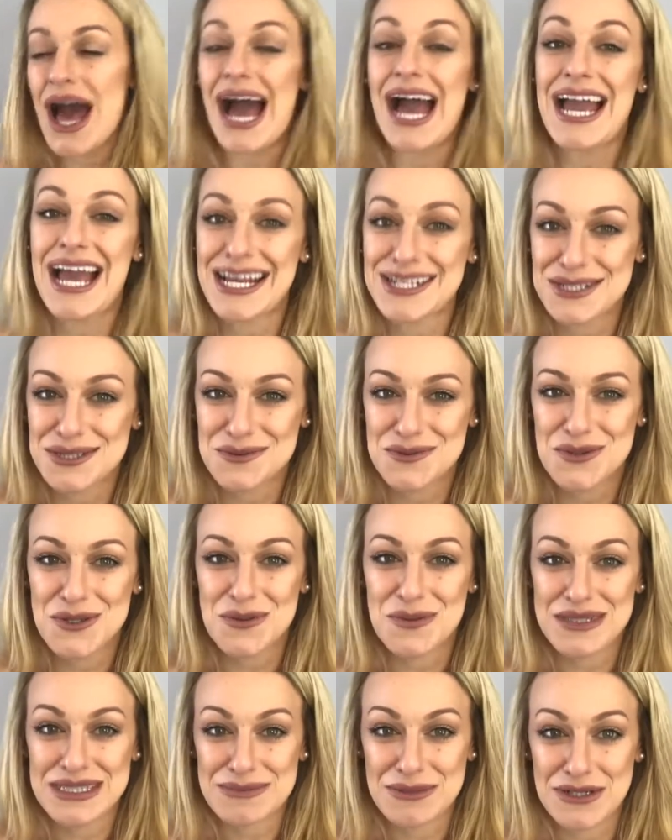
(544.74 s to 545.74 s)
I actually wore
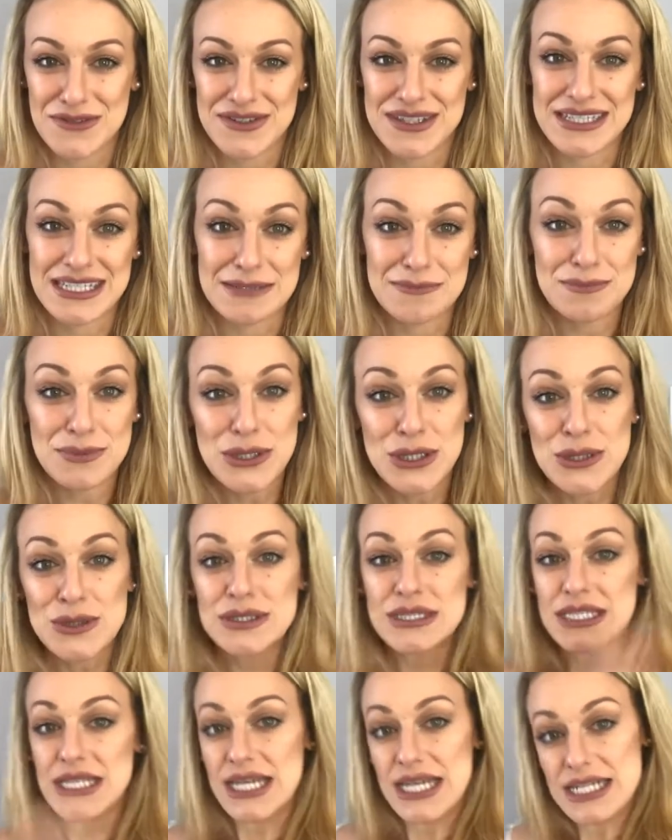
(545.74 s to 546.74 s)
it with some over the knee
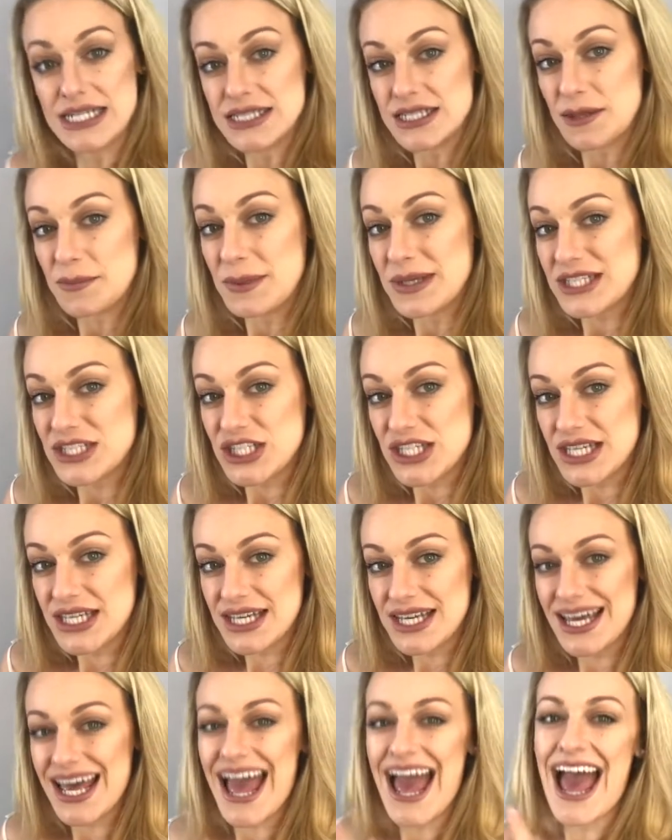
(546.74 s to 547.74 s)
boots, insert
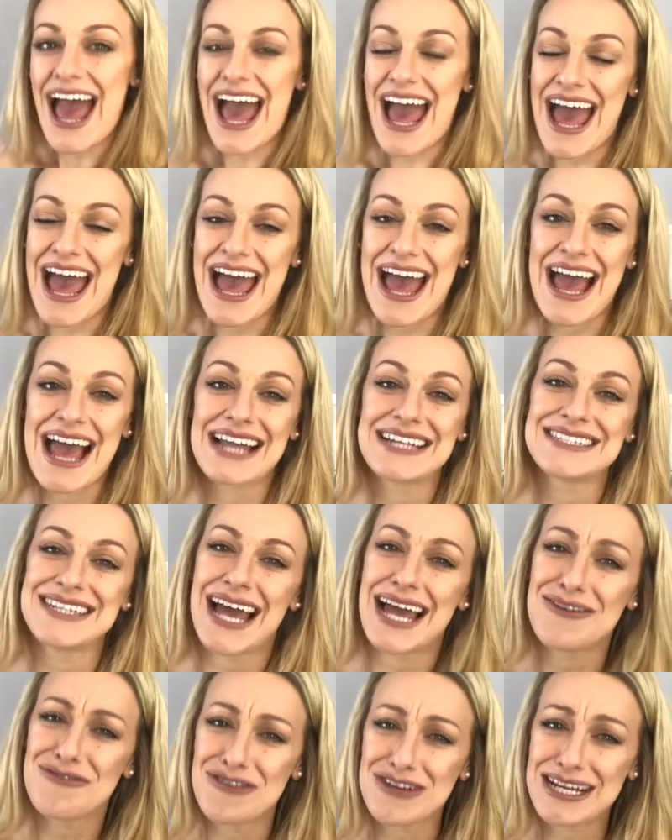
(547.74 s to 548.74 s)
picture, and
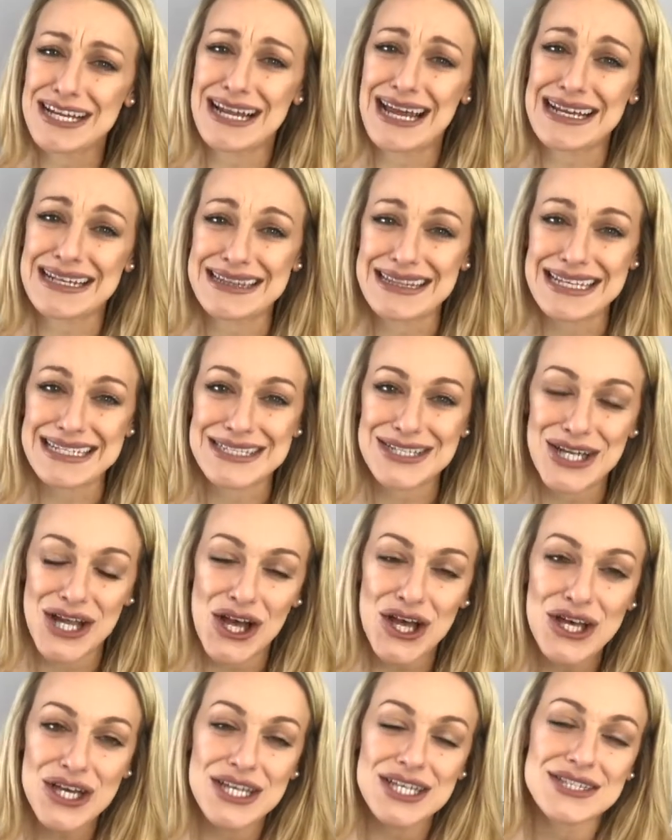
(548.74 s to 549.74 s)
I really like this
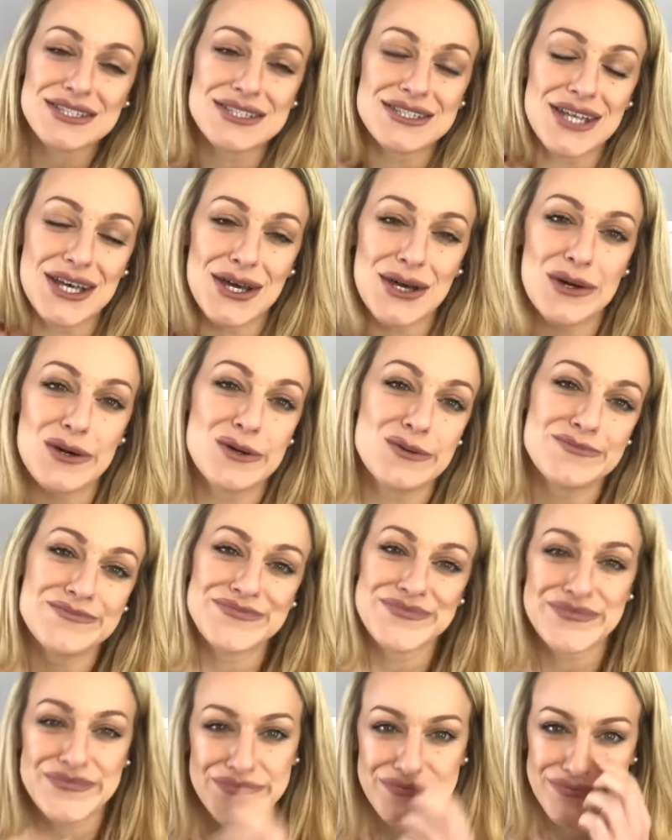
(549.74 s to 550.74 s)
look. So
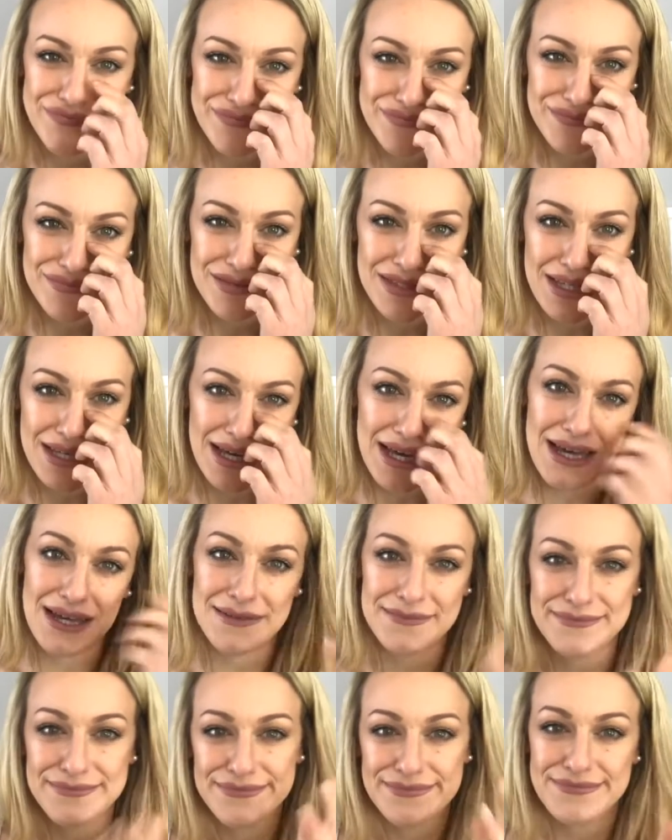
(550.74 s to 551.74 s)
yeah,
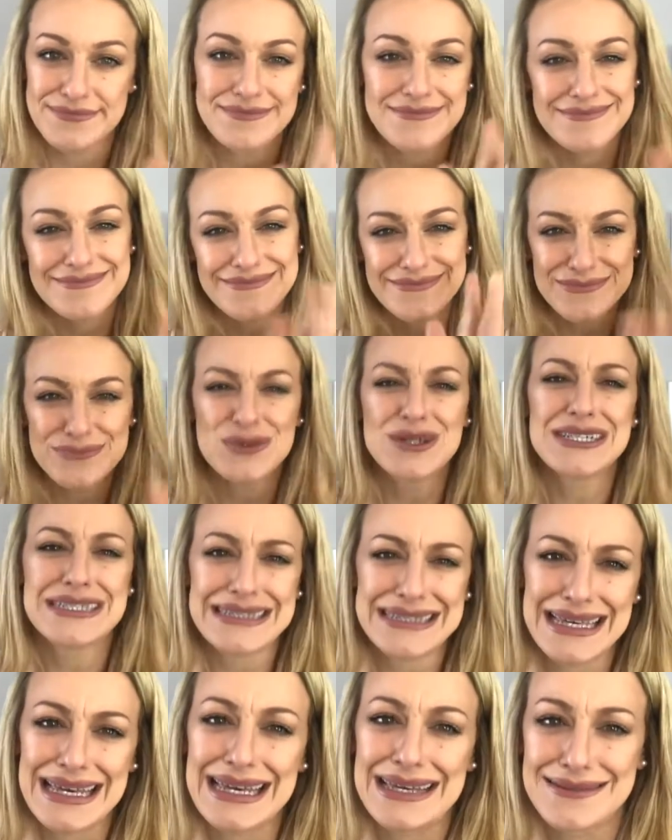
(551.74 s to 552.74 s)
we'll
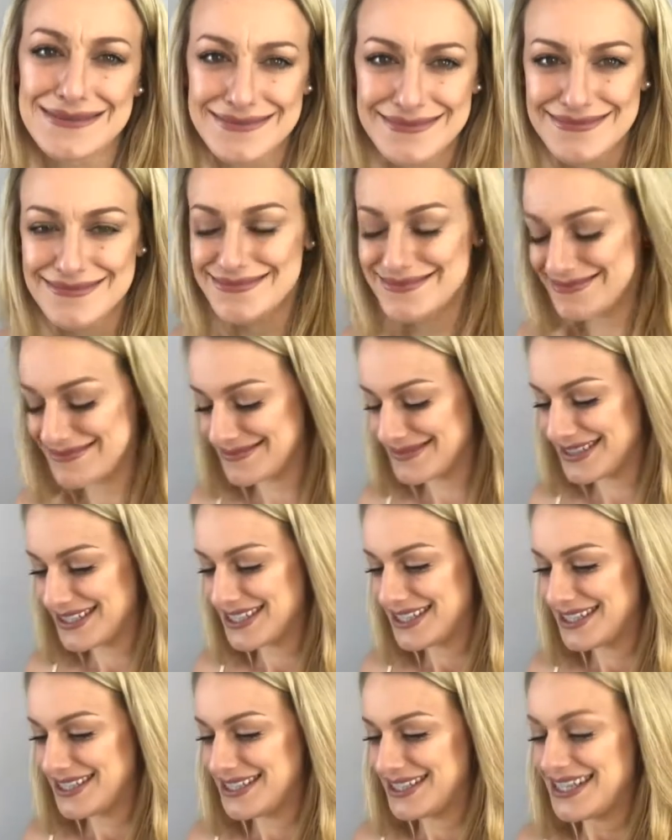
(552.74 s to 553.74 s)
see.
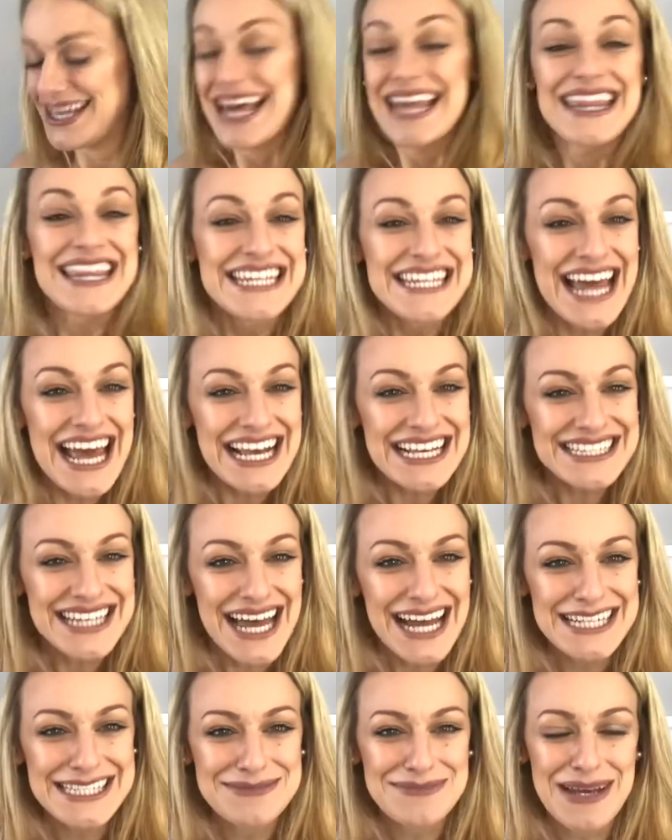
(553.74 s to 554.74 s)
The next
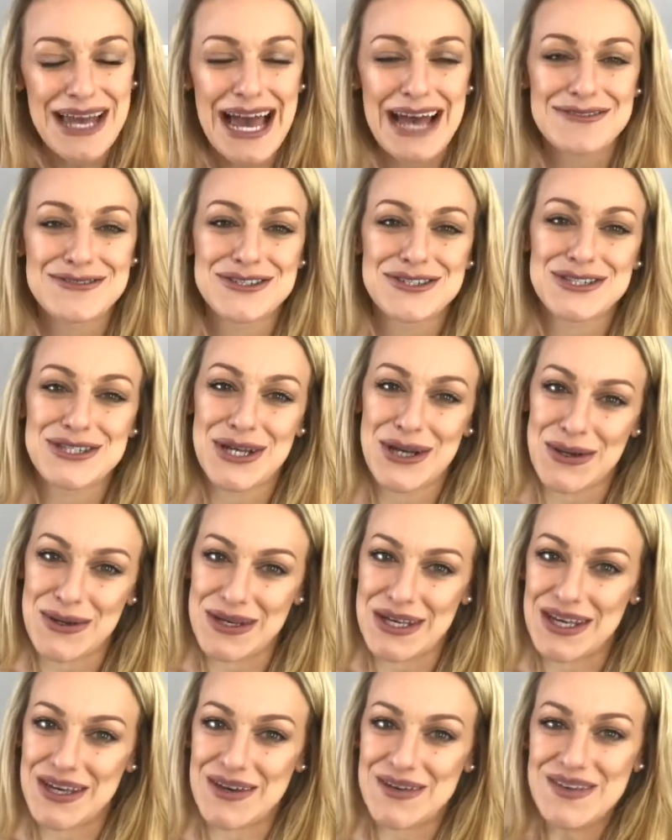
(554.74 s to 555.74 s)
item I have to show
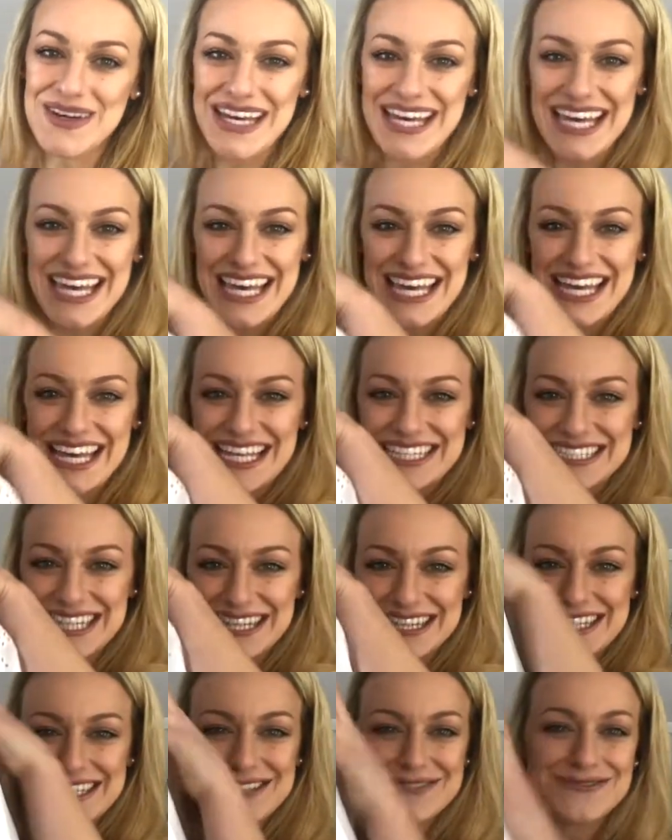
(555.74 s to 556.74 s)
you is
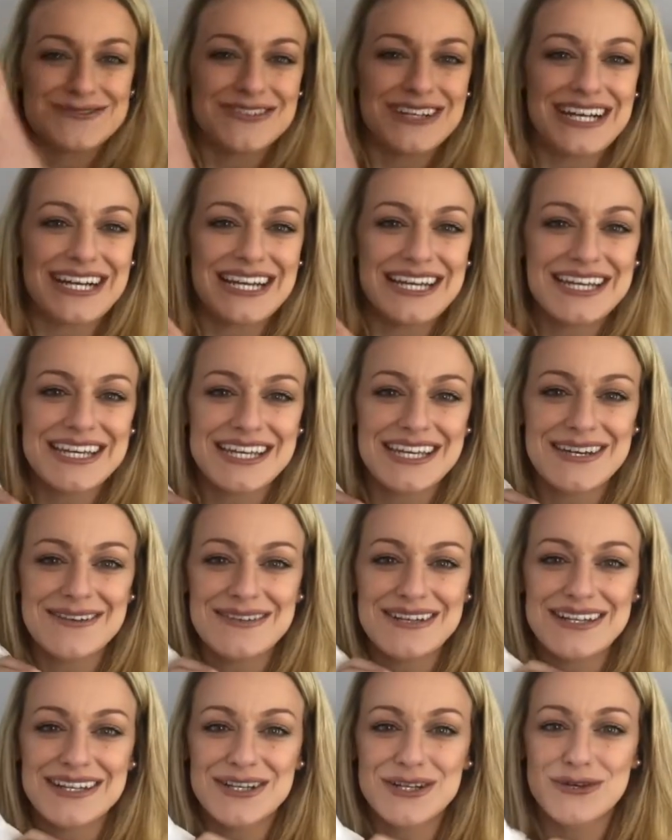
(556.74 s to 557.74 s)
this really
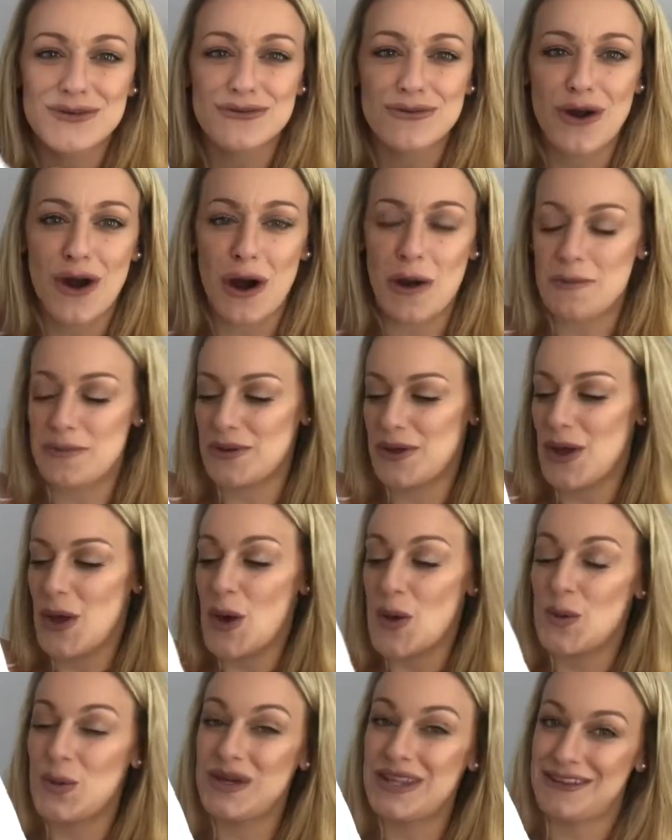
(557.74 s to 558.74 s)
cute little crop
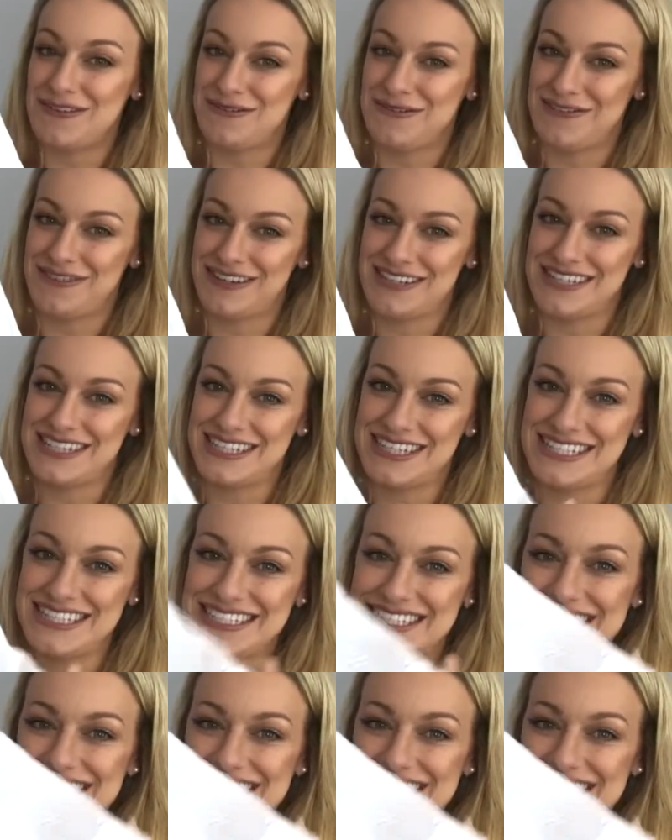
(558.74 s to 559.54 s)
with a frill